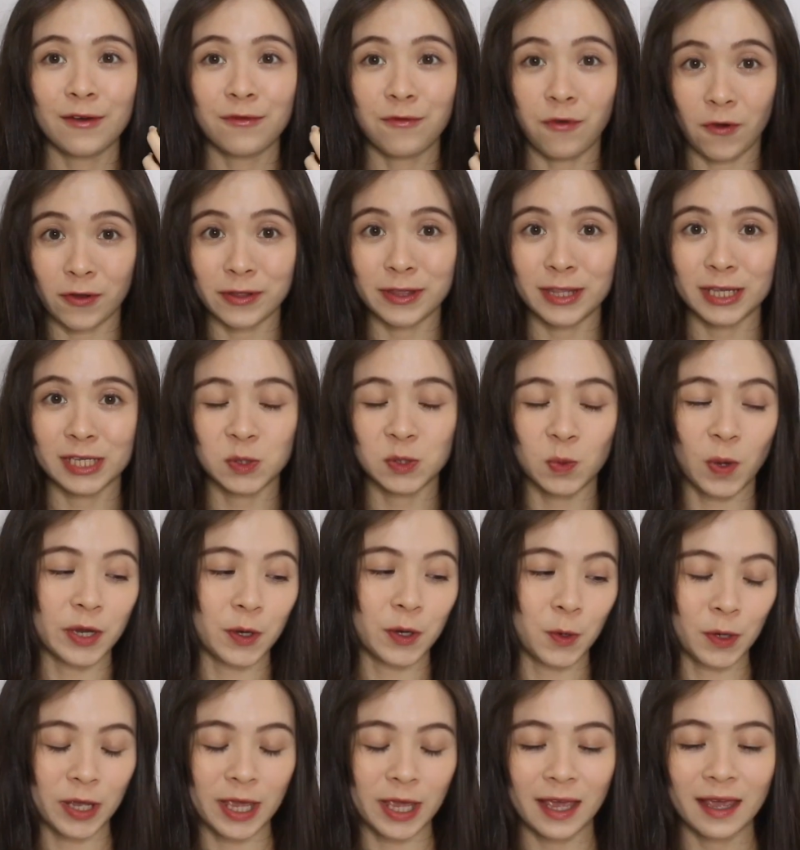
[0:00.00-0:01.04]
for this one,
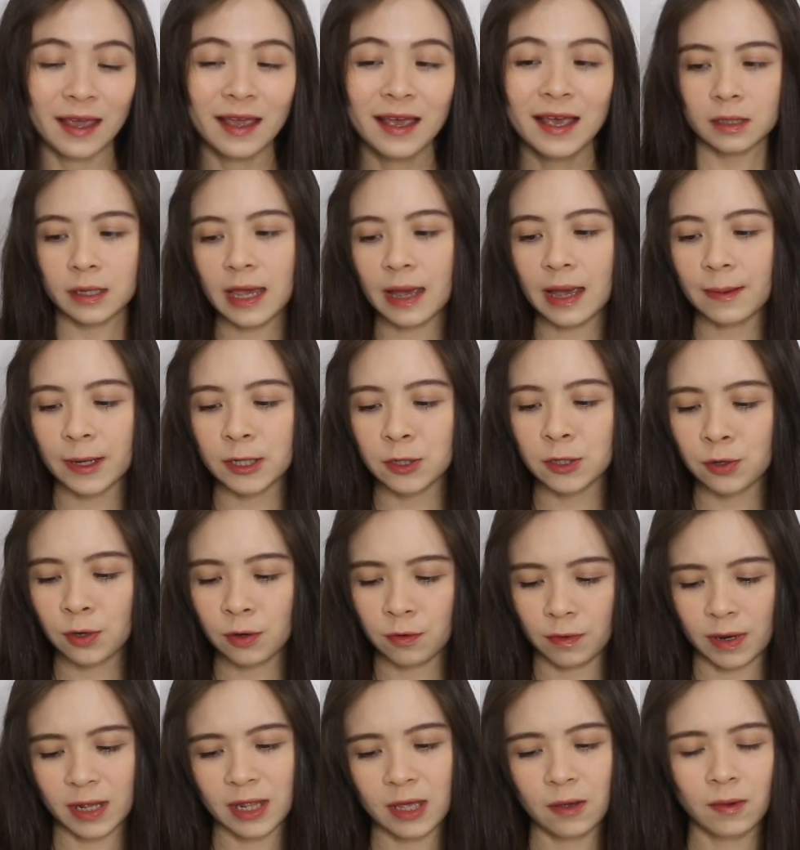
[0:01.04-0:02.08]
okay? So yeah, but do you
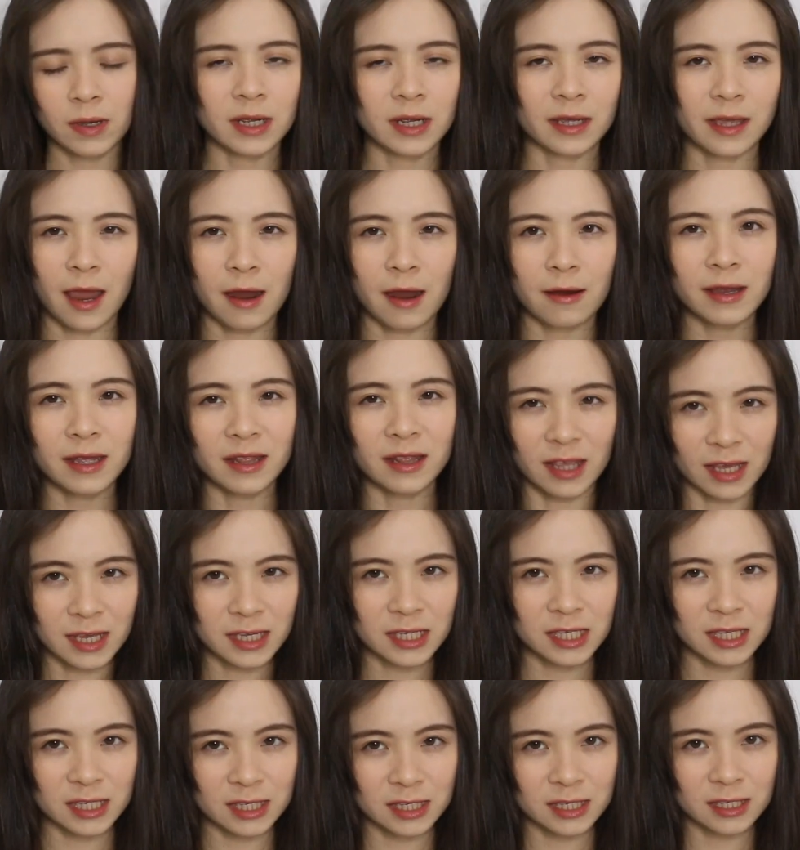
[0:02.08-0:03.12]
really want to carry
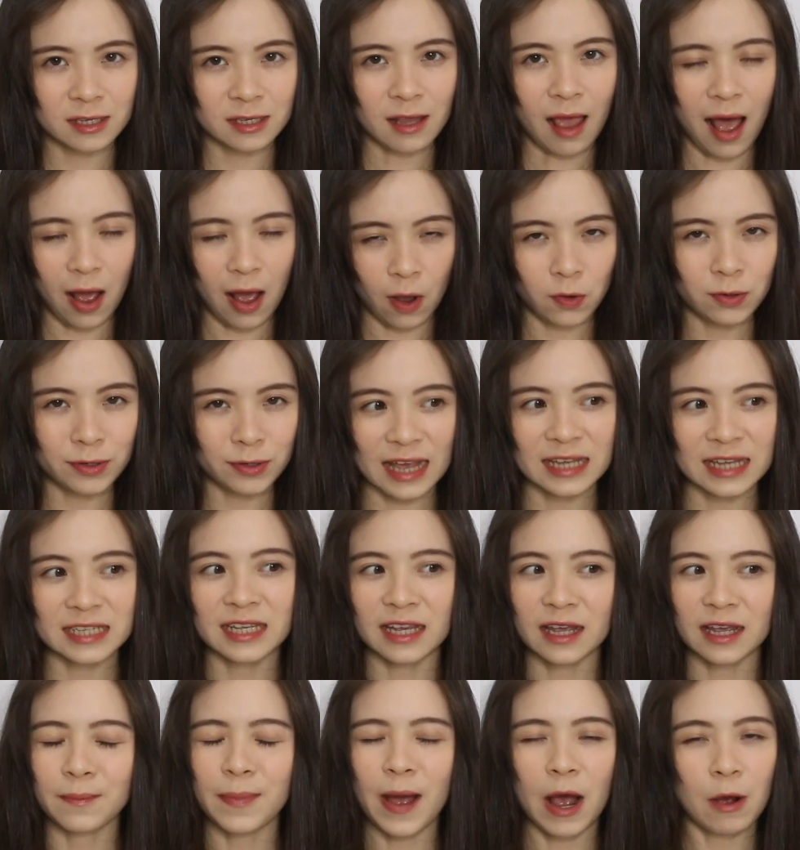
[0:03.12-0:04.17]
this out as
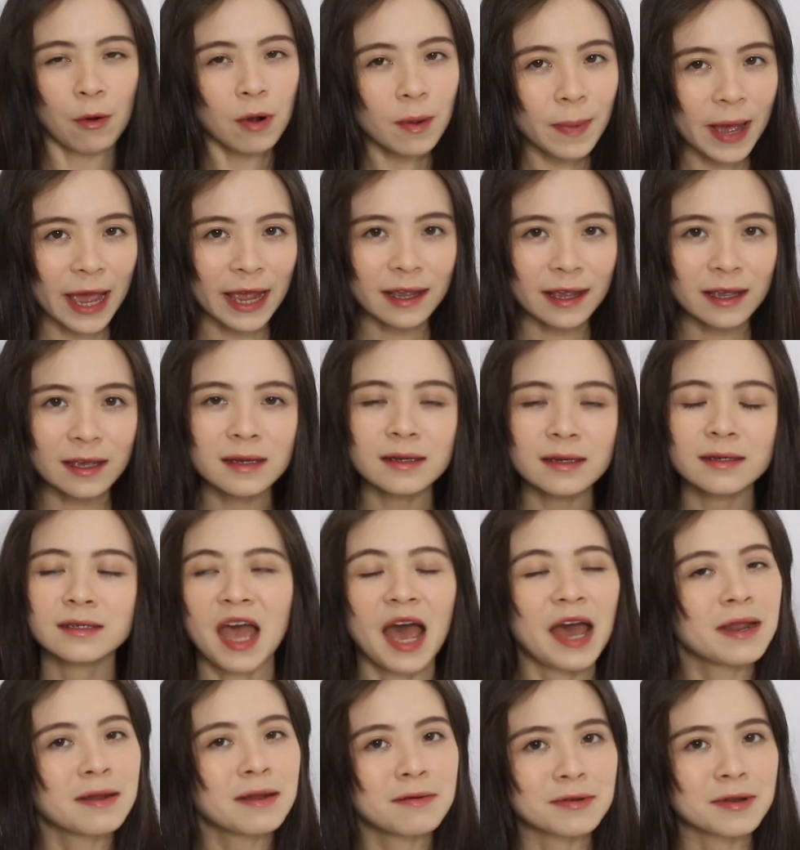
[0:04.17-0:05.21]
like a power bank? I
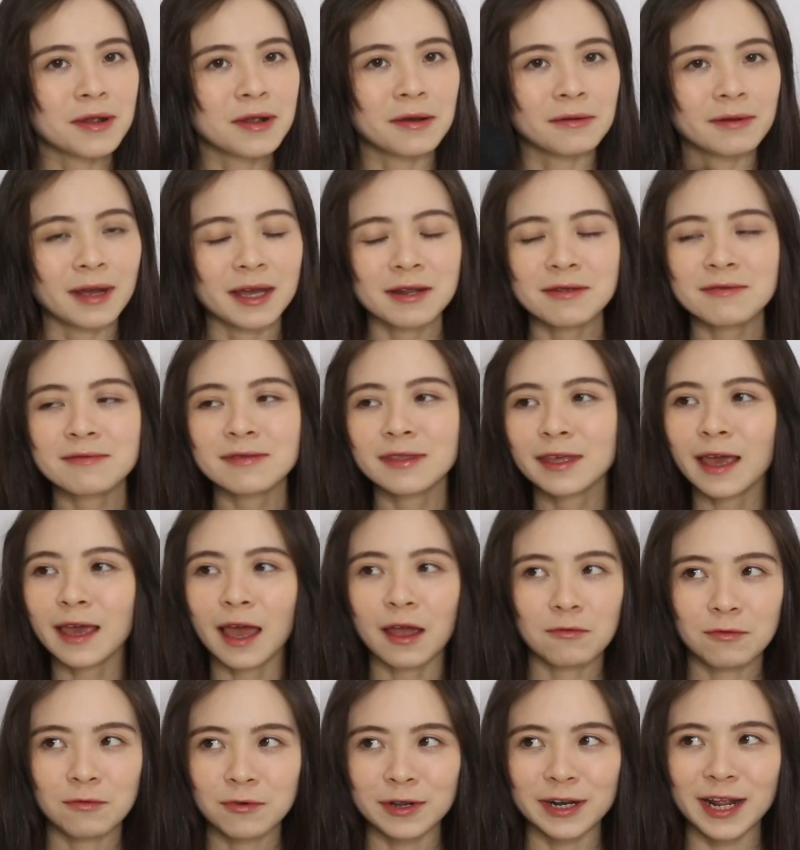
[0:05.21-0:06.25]
don't know. I don't think I
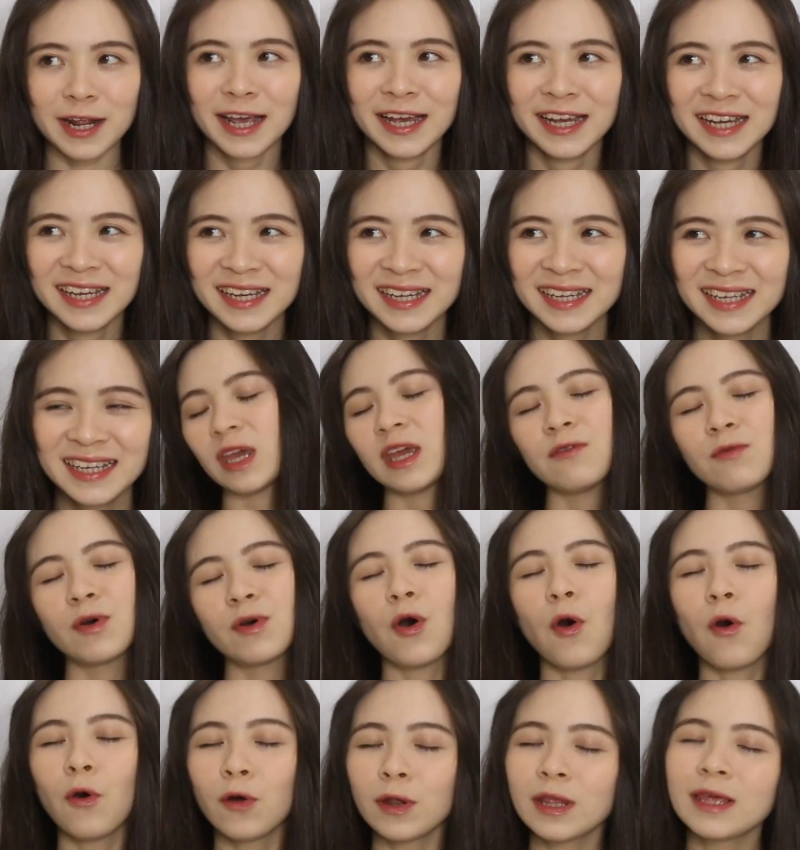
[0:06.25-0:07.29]
would. It will
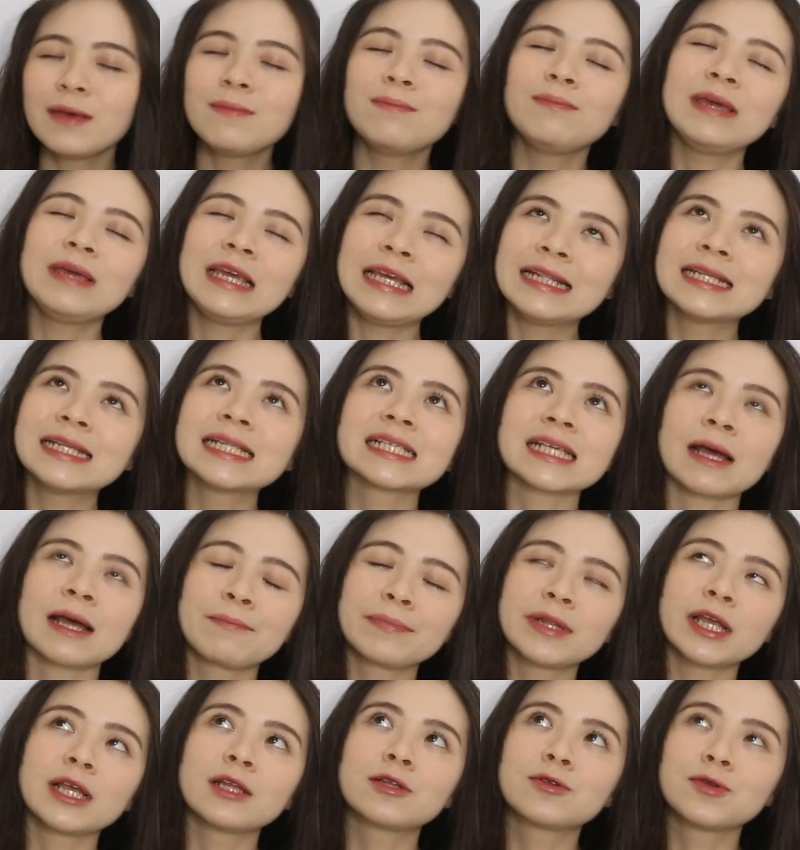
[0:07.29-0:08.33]
only mean
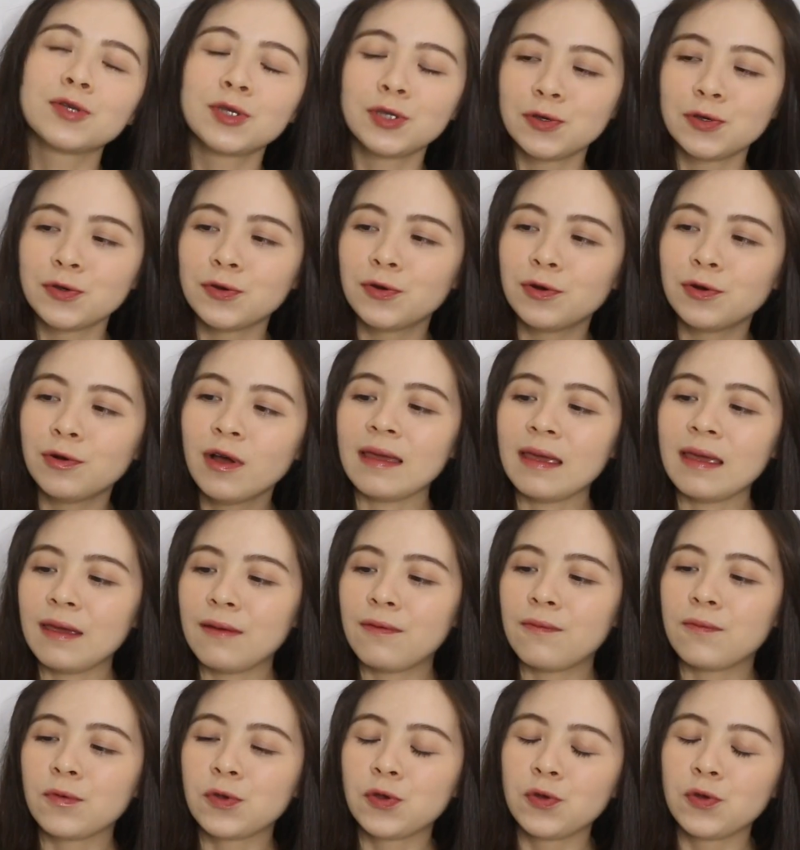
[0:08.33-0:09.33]
something to you if